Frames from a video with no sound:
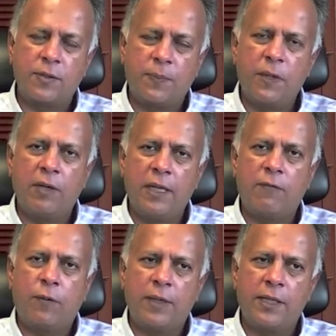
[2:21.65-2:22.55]
It was a big
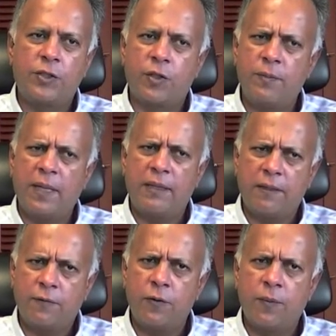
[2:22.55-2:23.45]
relief when they assured me, I
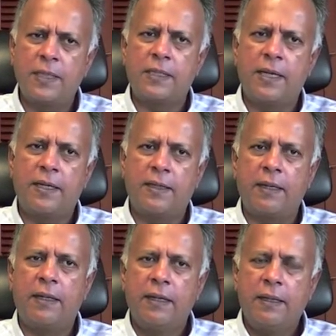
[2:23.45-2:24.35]
think a few months later, that